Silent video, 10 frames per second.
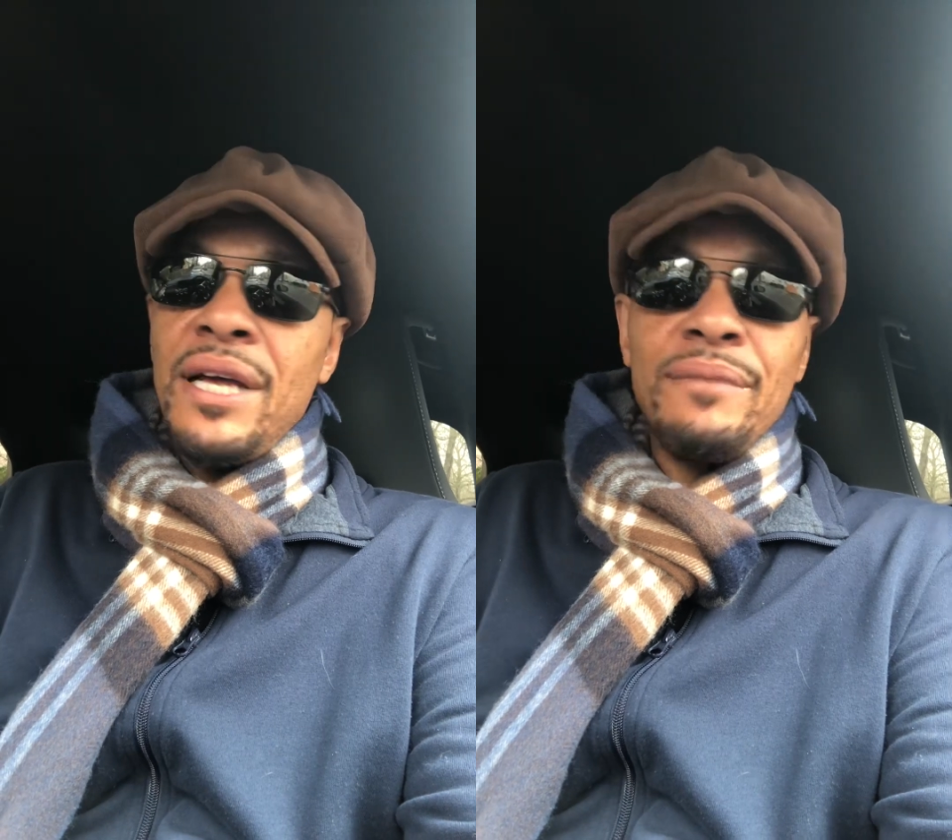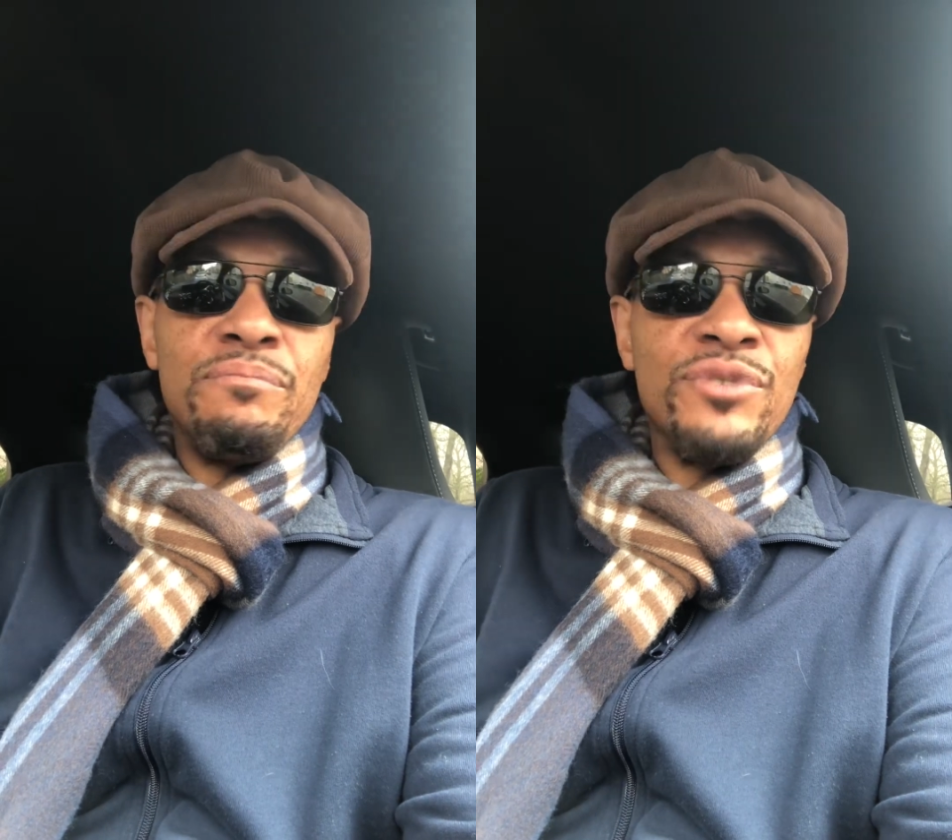
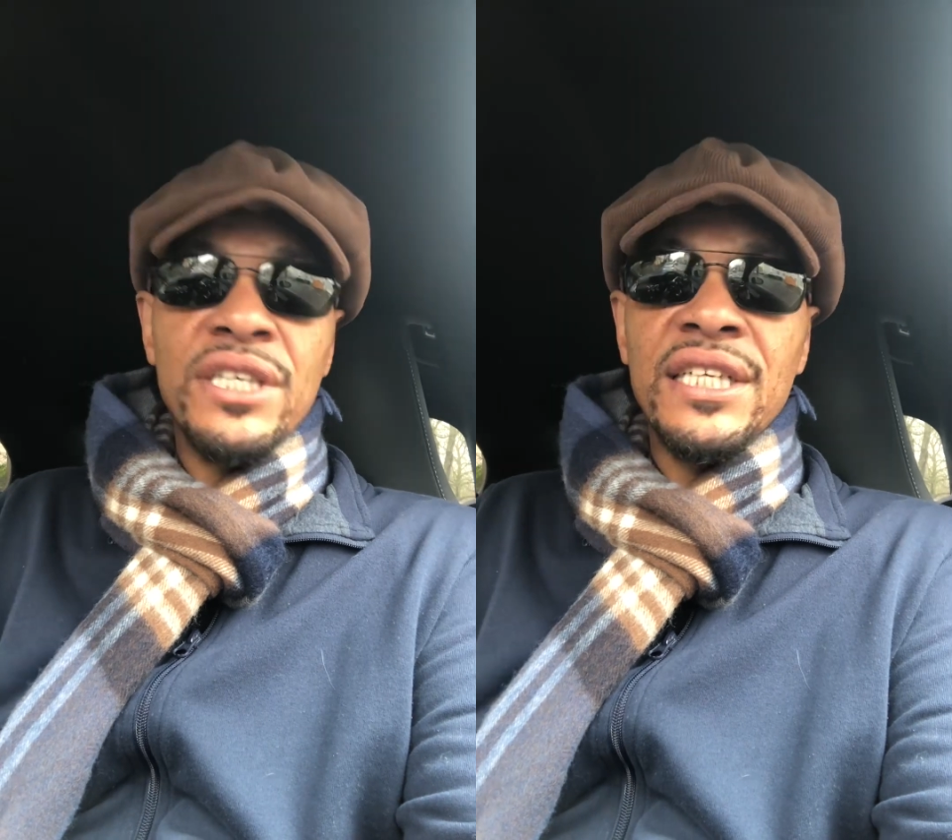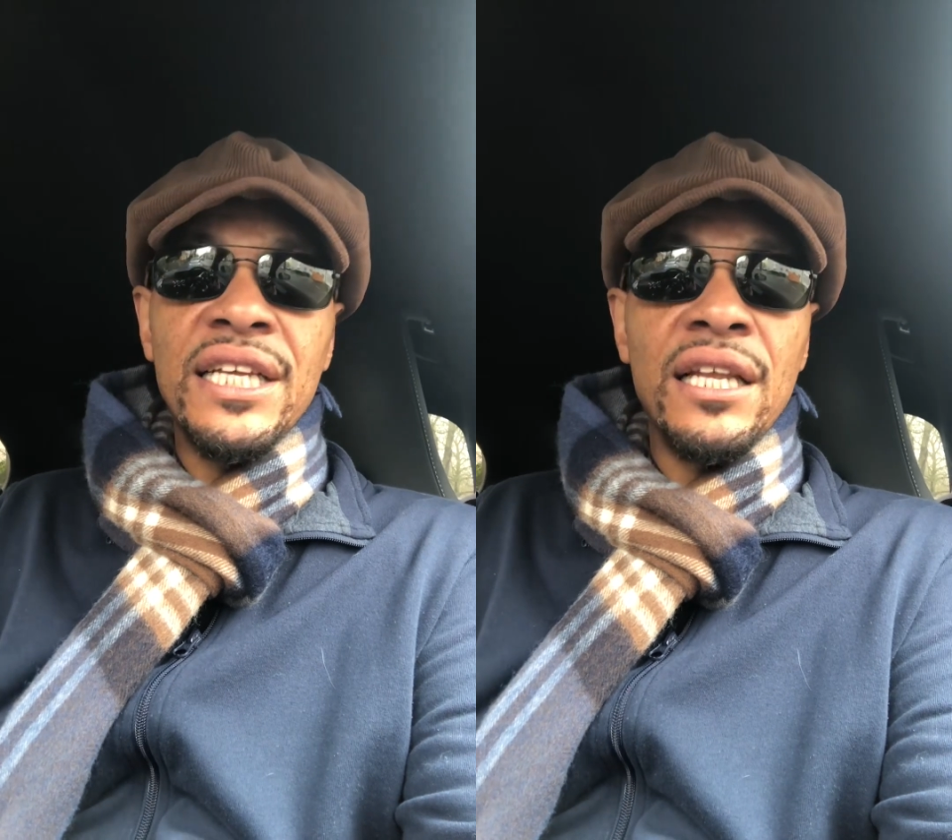I'll
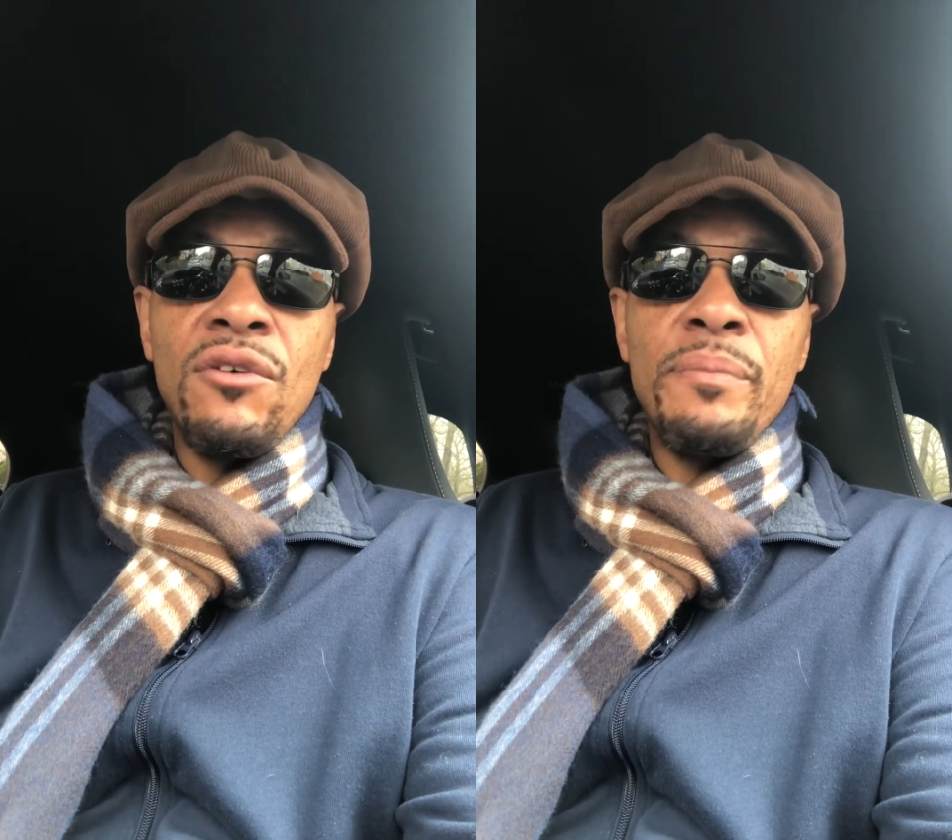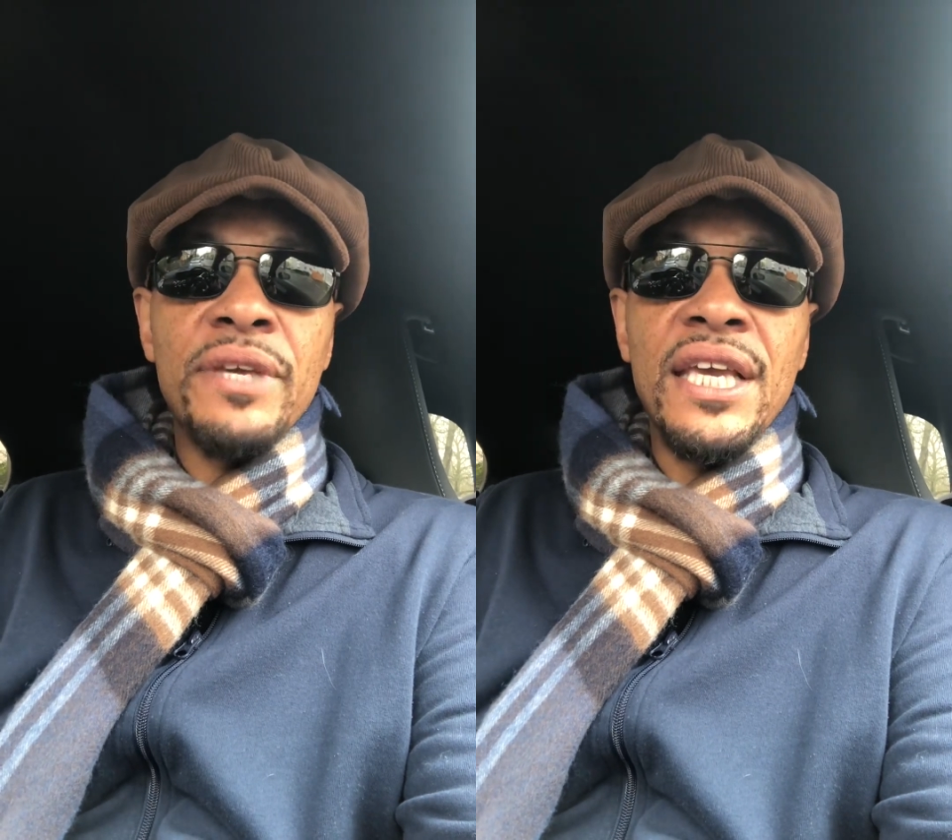bring
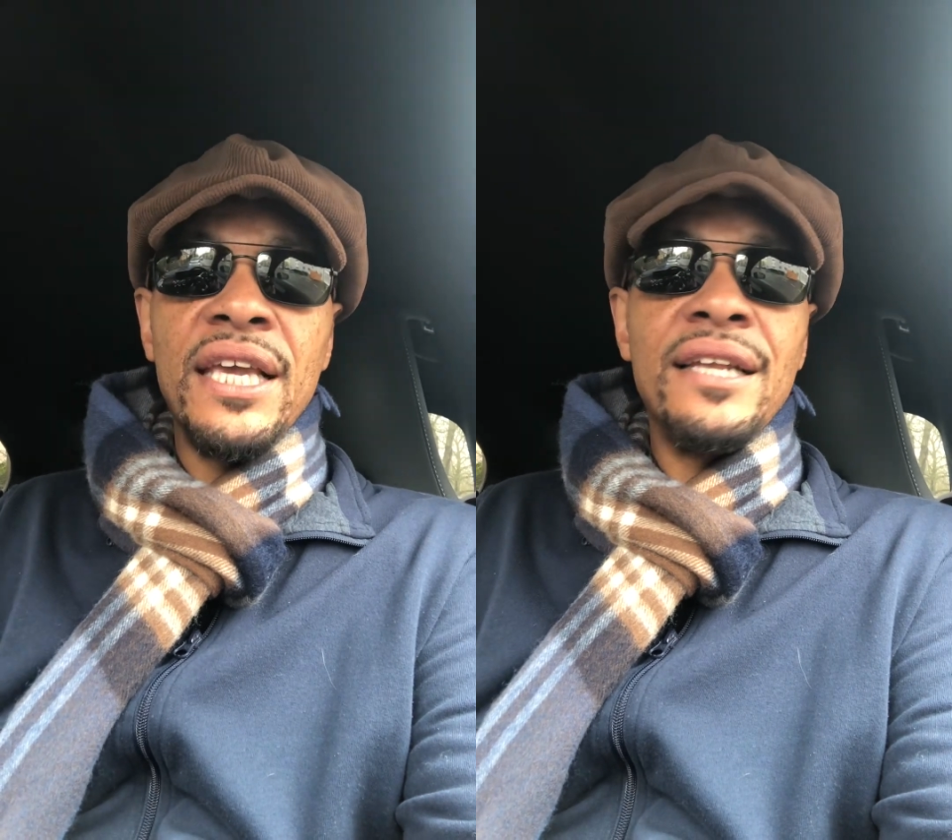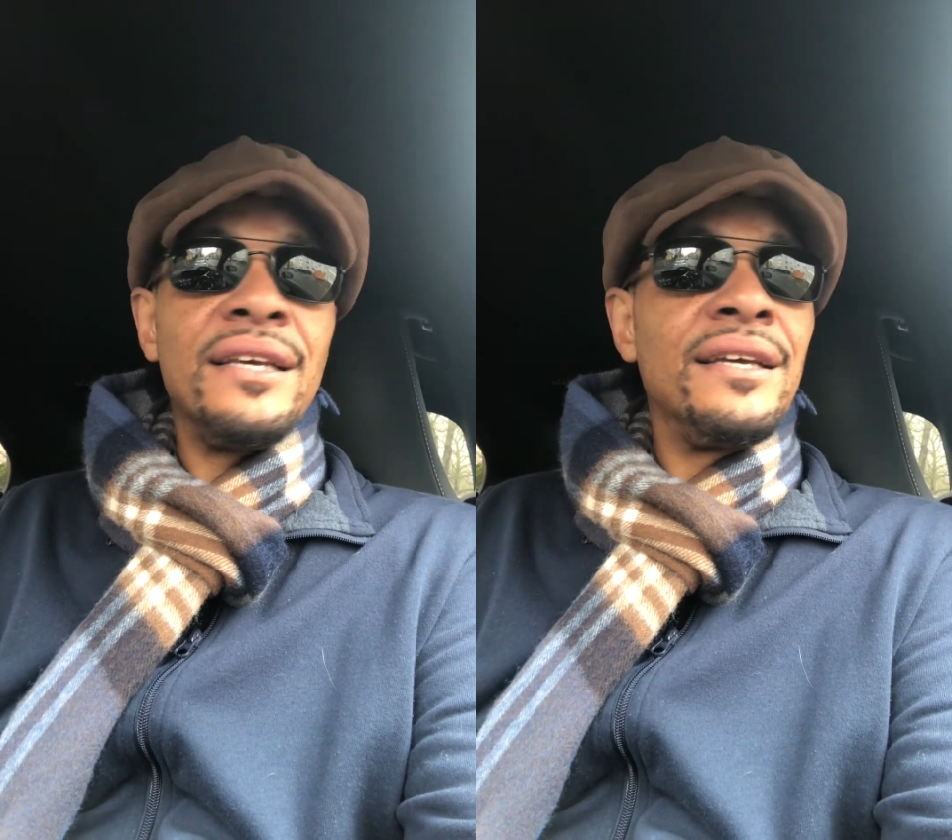Canelo up again.